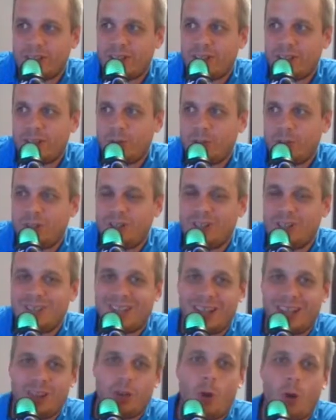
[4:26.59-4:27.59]
then you would just
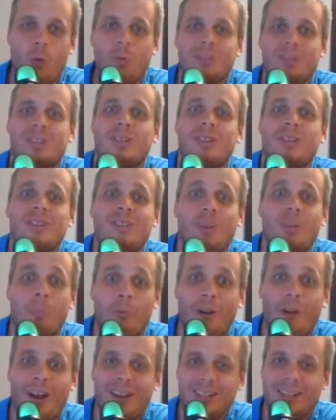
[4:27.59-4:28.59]
say, "Oh, what's the
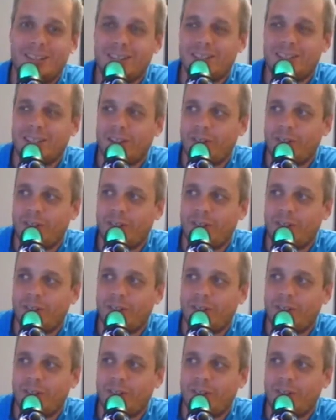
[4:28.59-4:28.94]
price?"